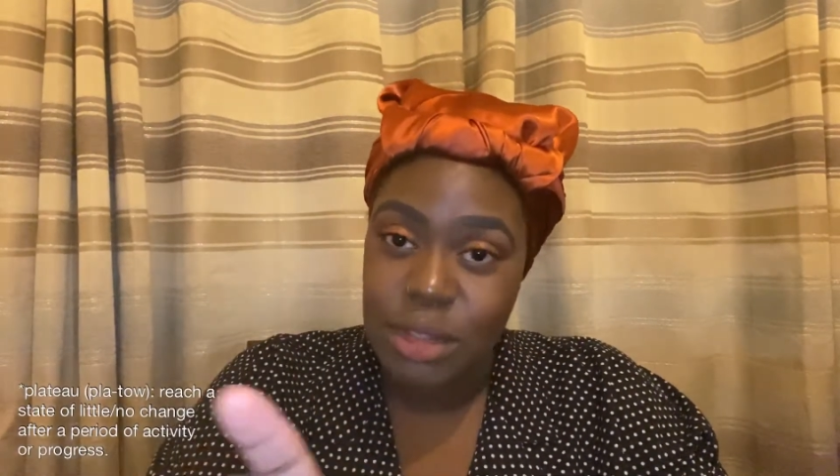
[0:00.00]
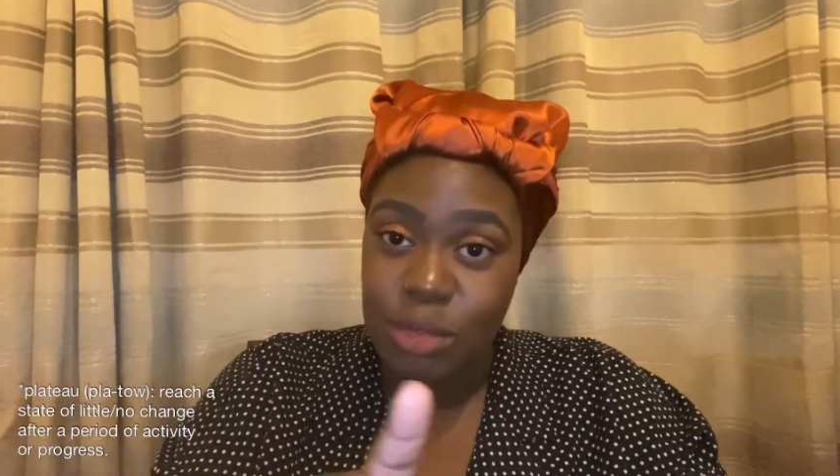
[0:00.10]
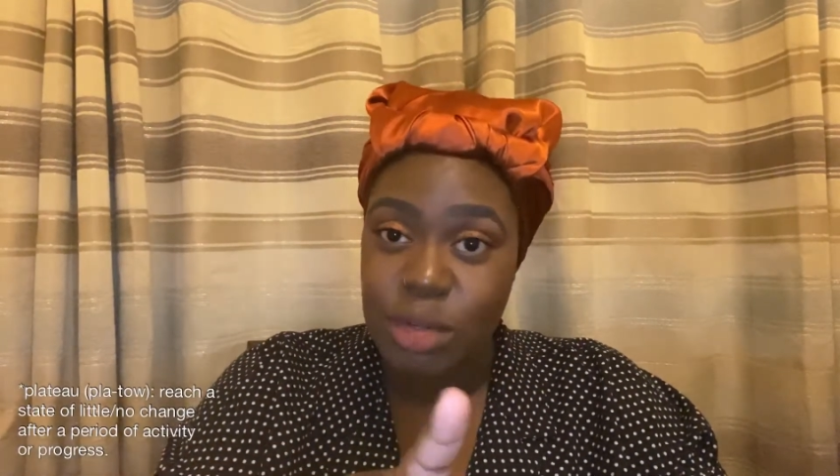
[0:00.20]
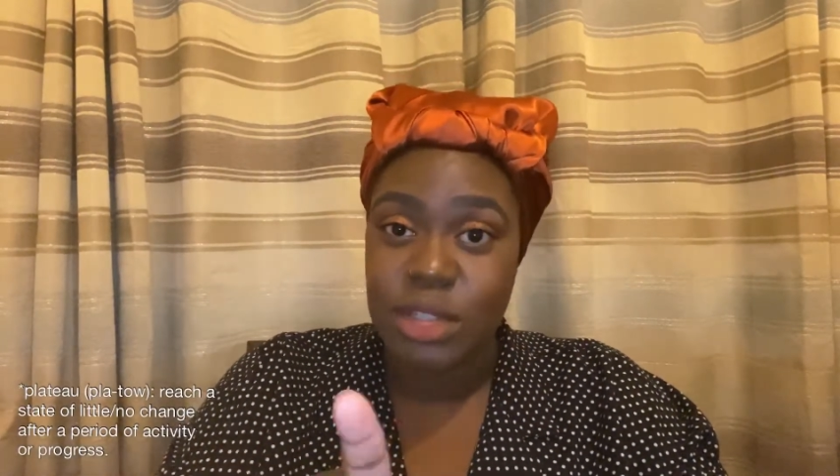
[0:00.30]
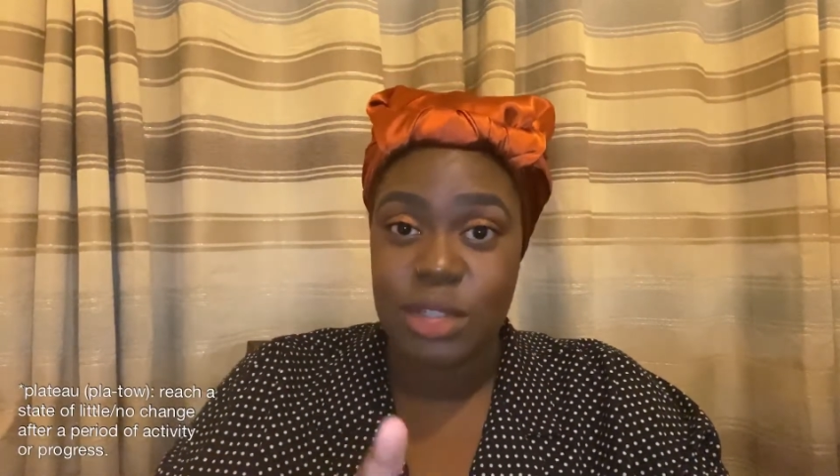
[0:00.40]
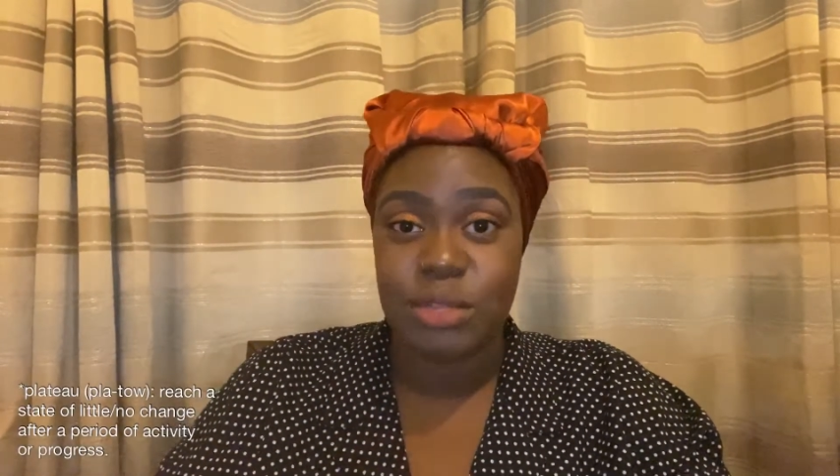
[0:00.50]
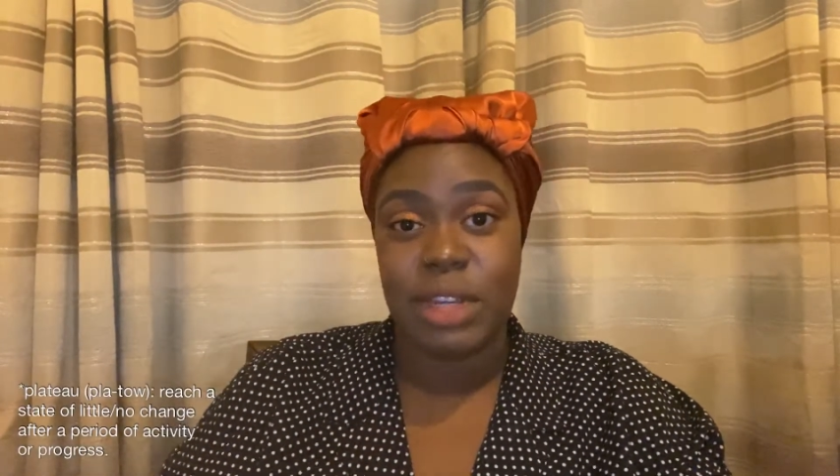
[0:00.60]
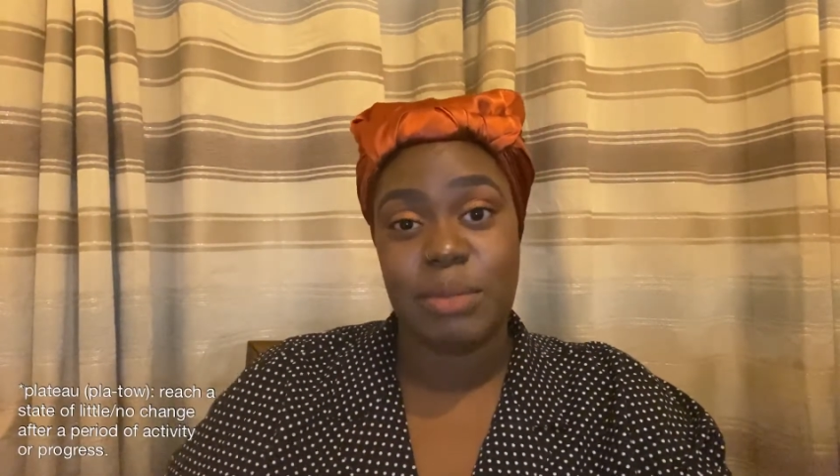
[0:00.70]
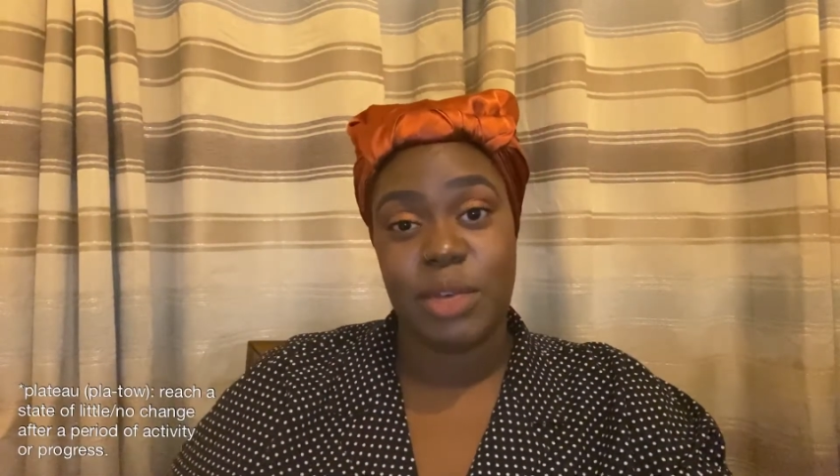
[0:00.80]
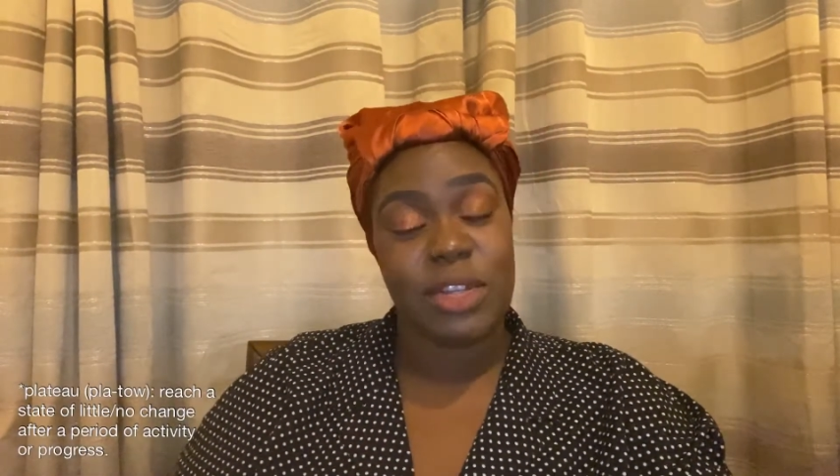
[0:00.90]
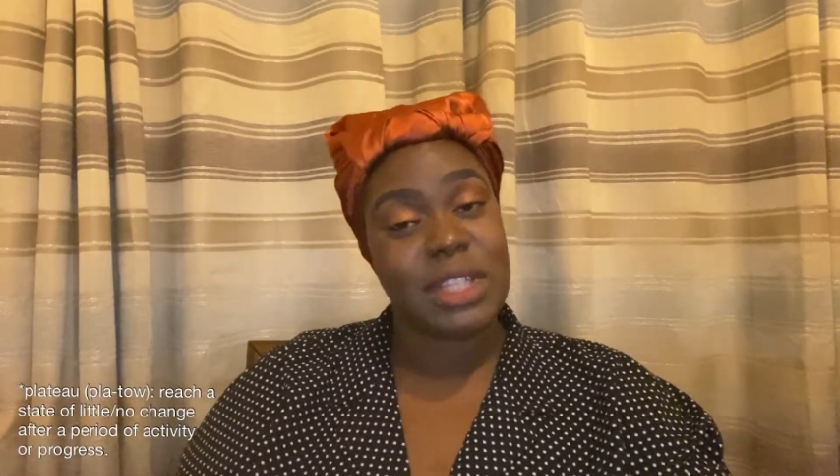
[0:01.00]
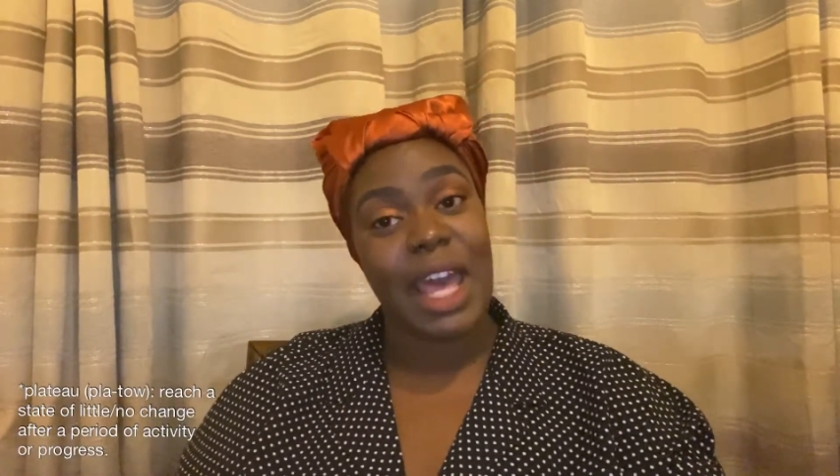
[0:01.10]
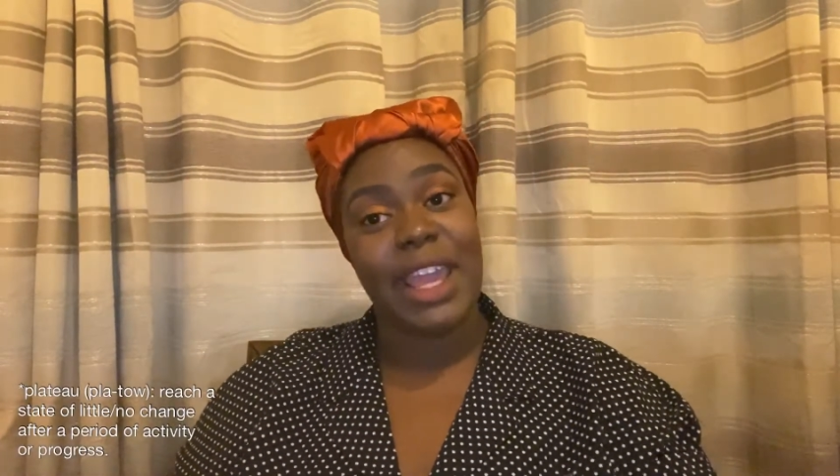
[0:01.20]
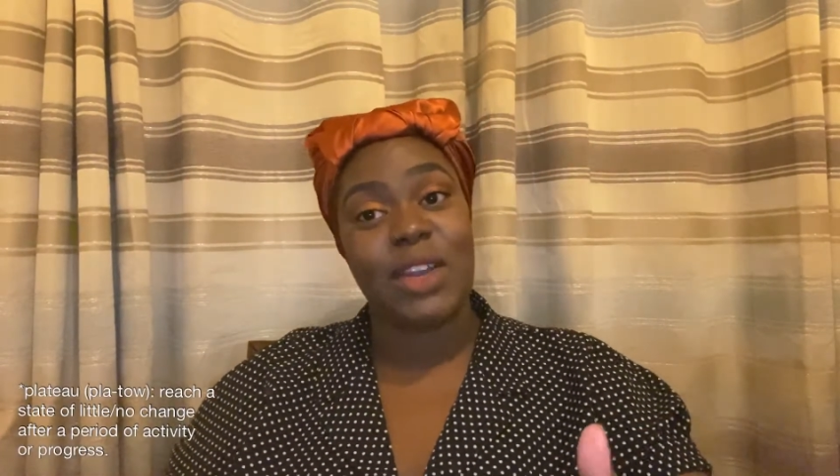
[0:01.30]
across the screen because I